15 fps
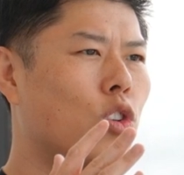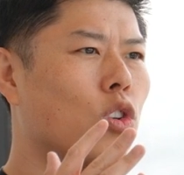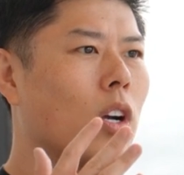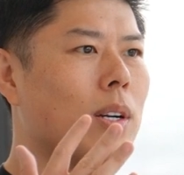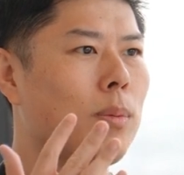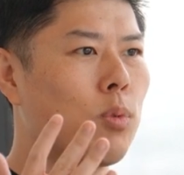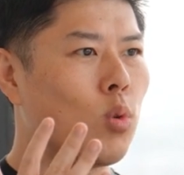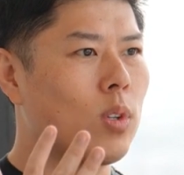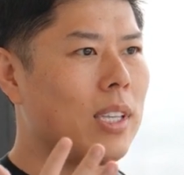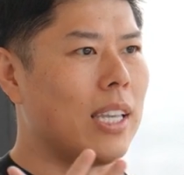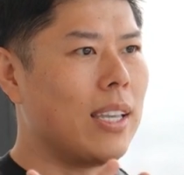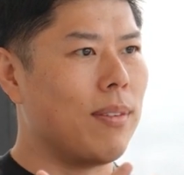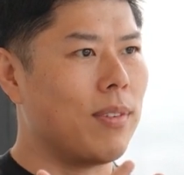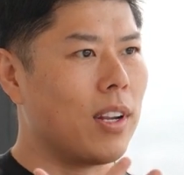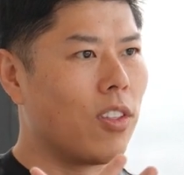startups
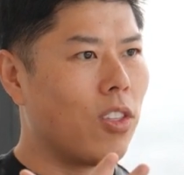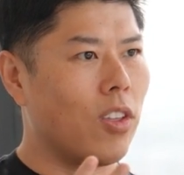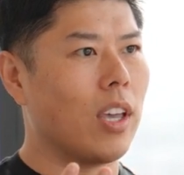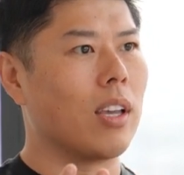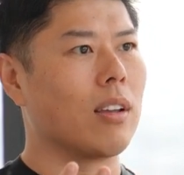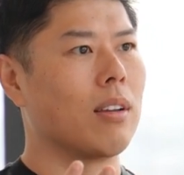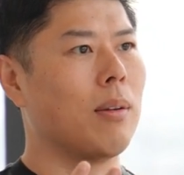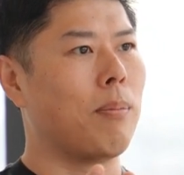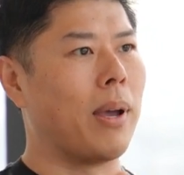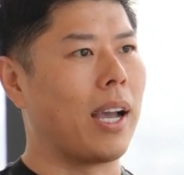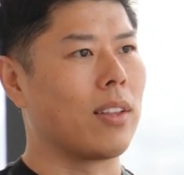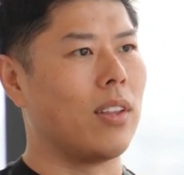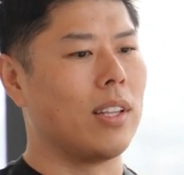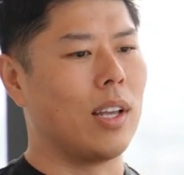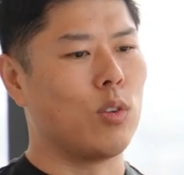wasn't even a thing
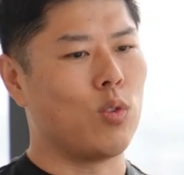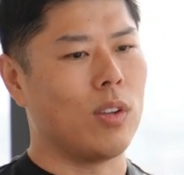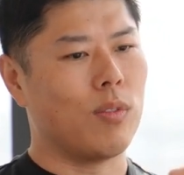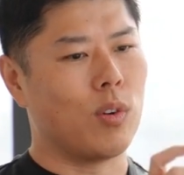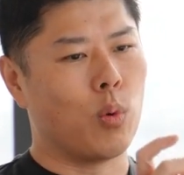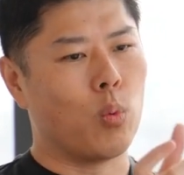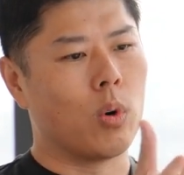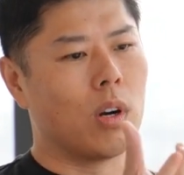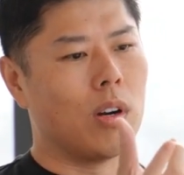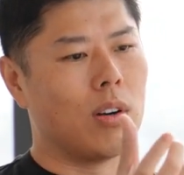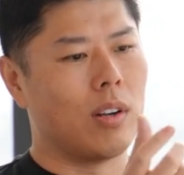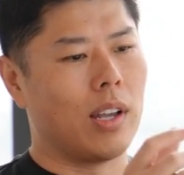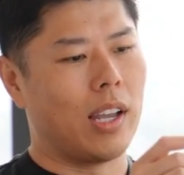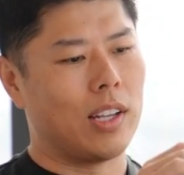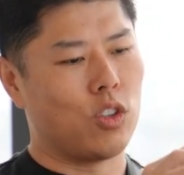back then. That wasn't even a
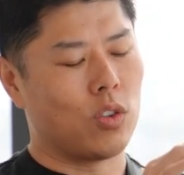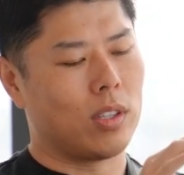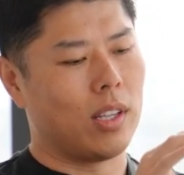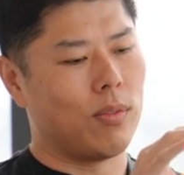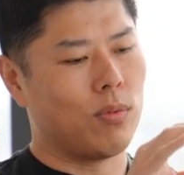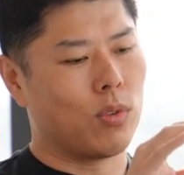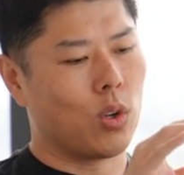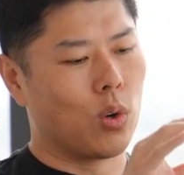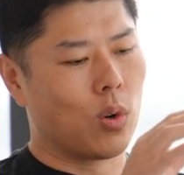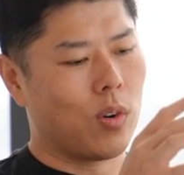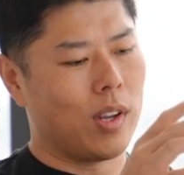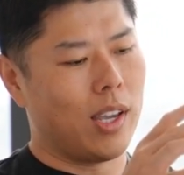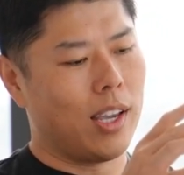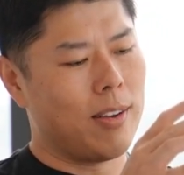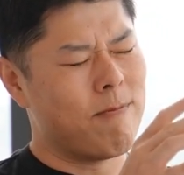word. I just loved to
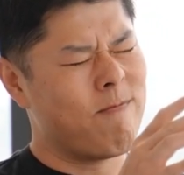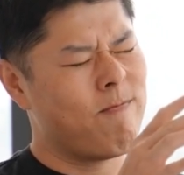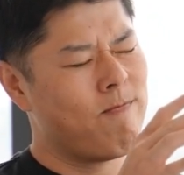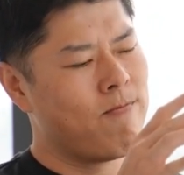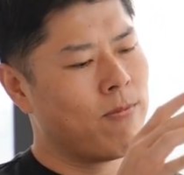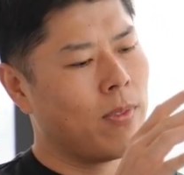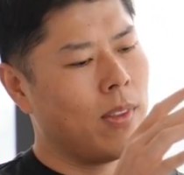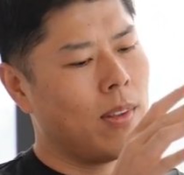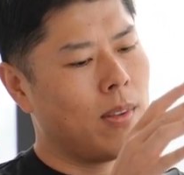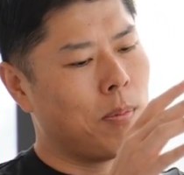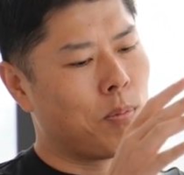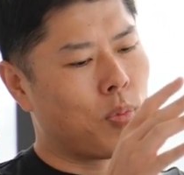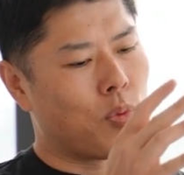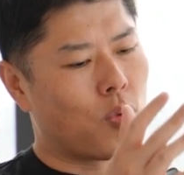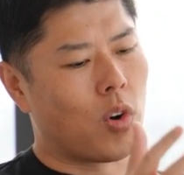create
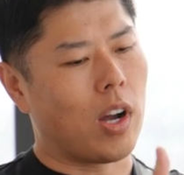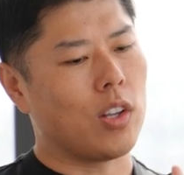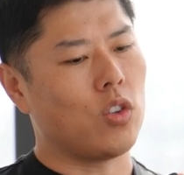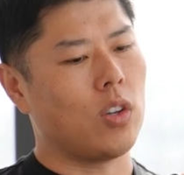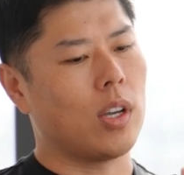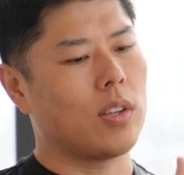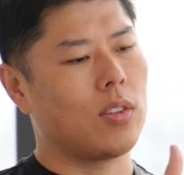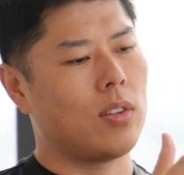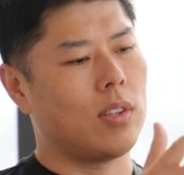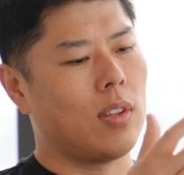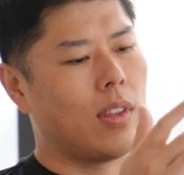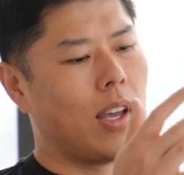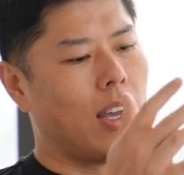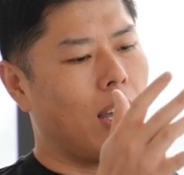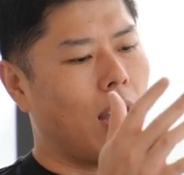projects
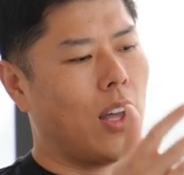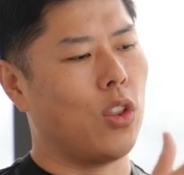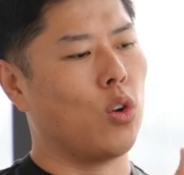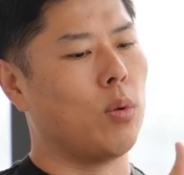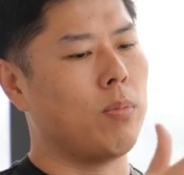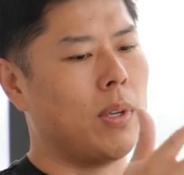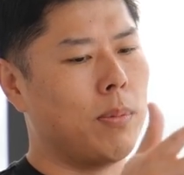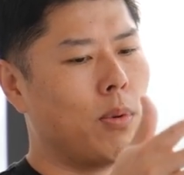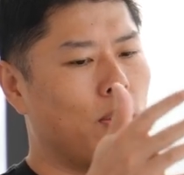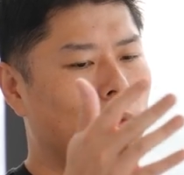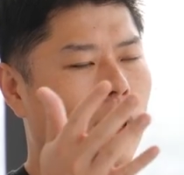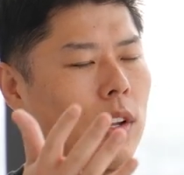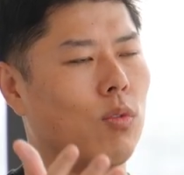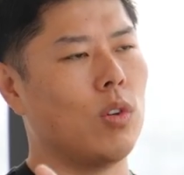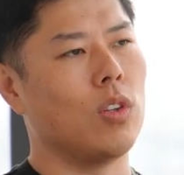that other people
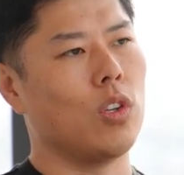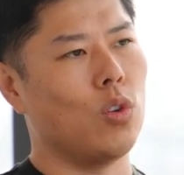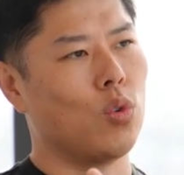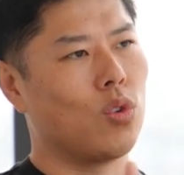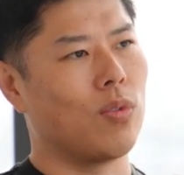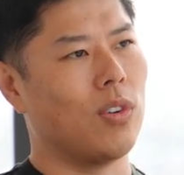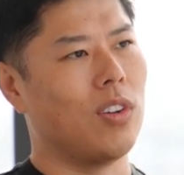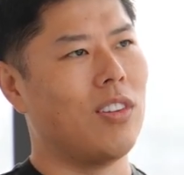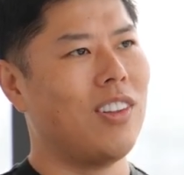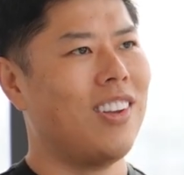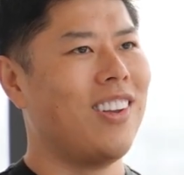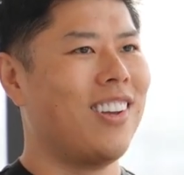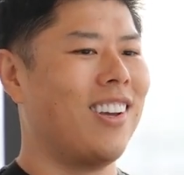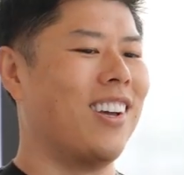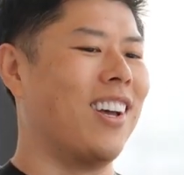find really useful.
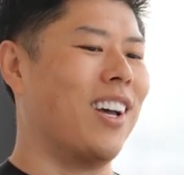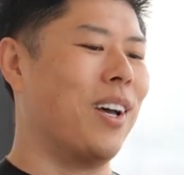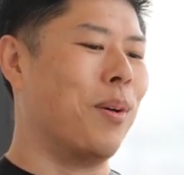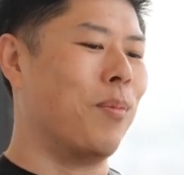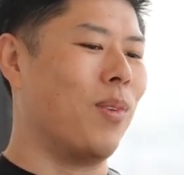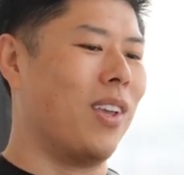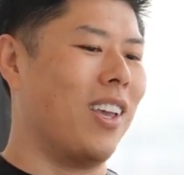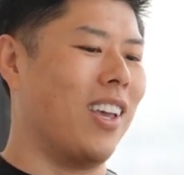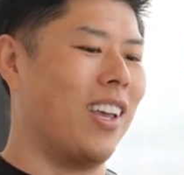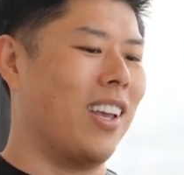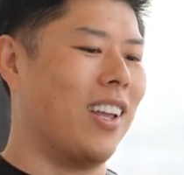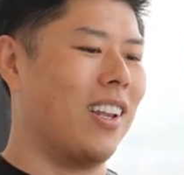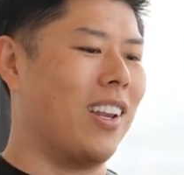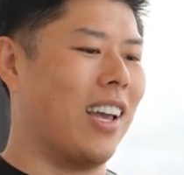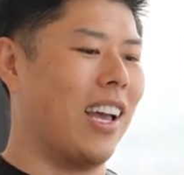
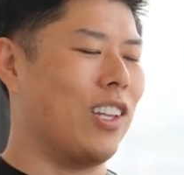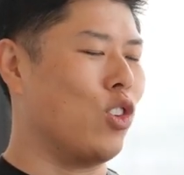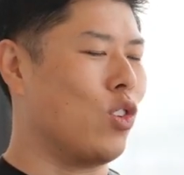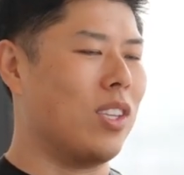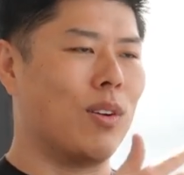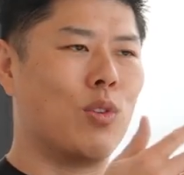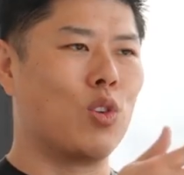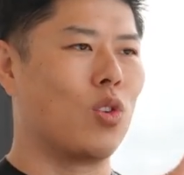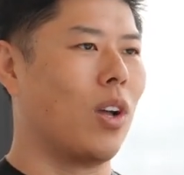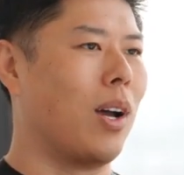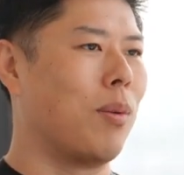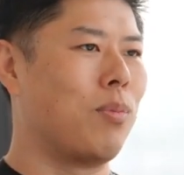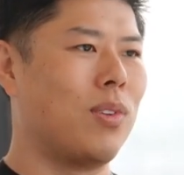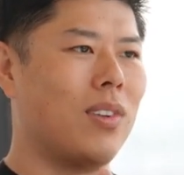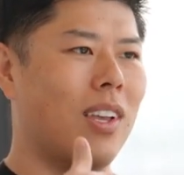And I just never
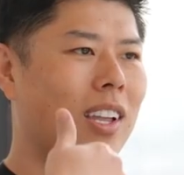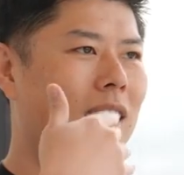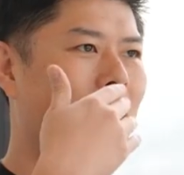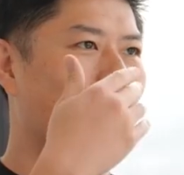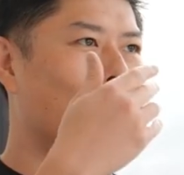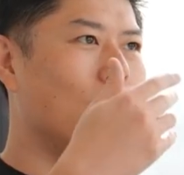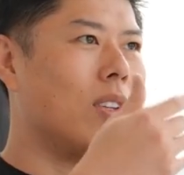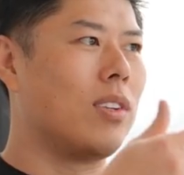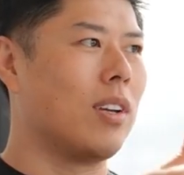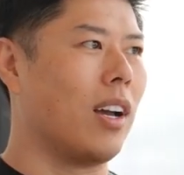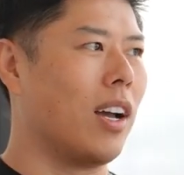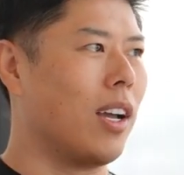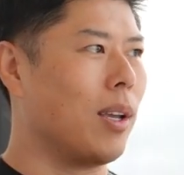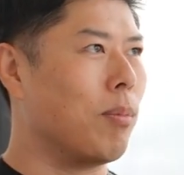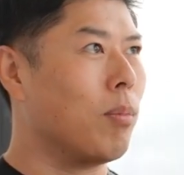stopped. And every
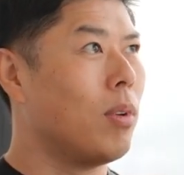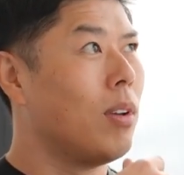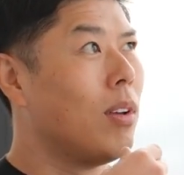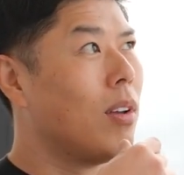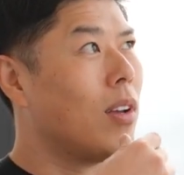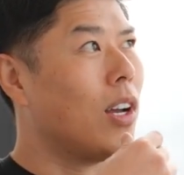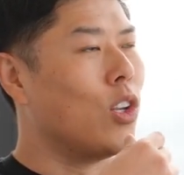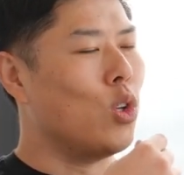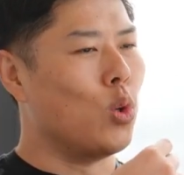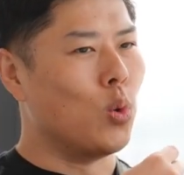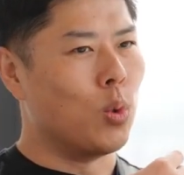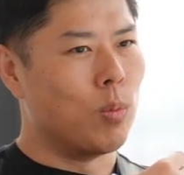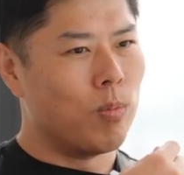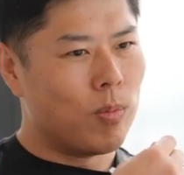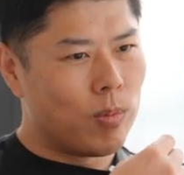time a
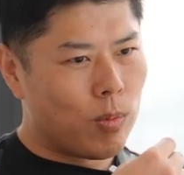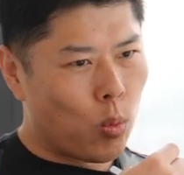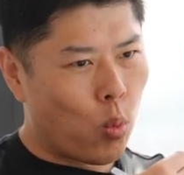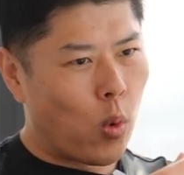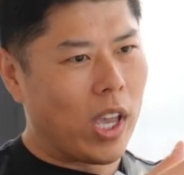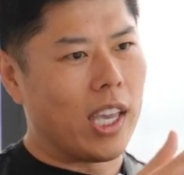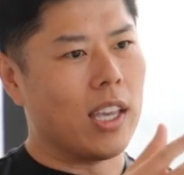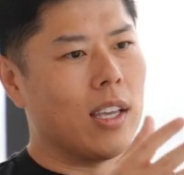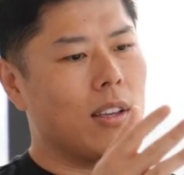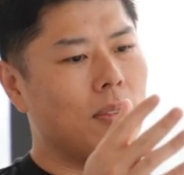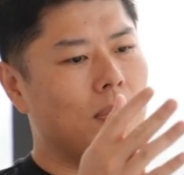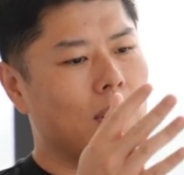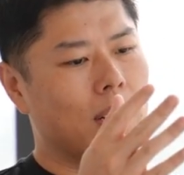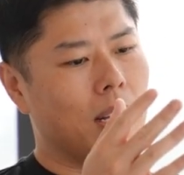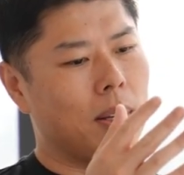new
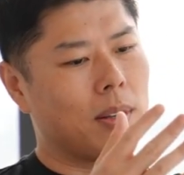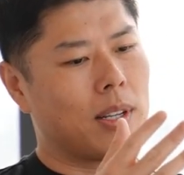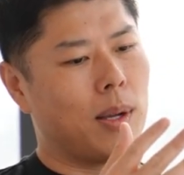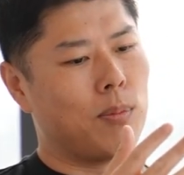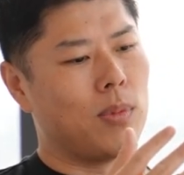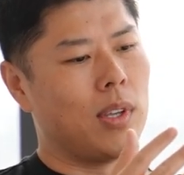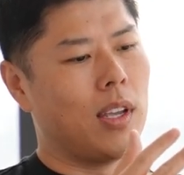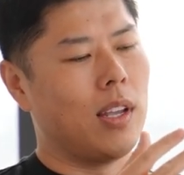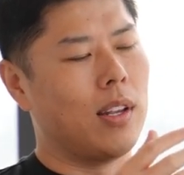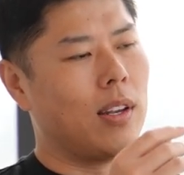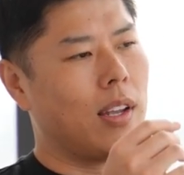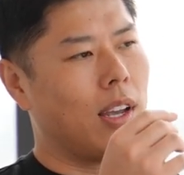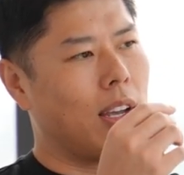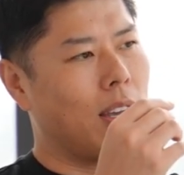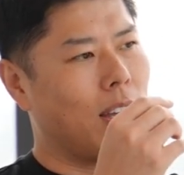wave comes
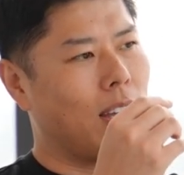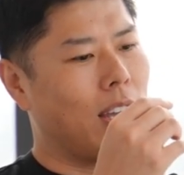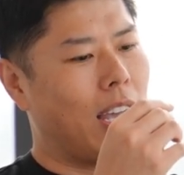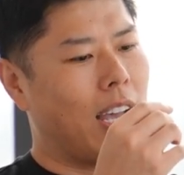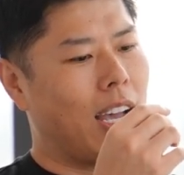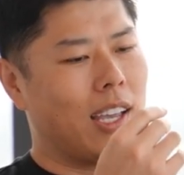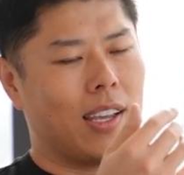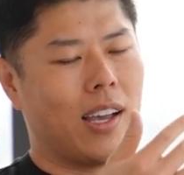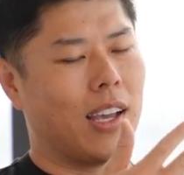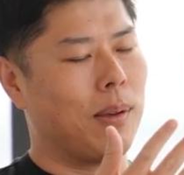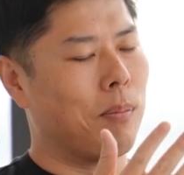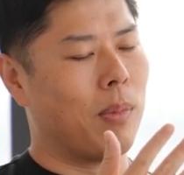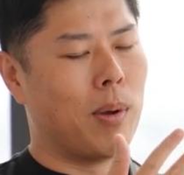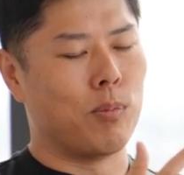in, I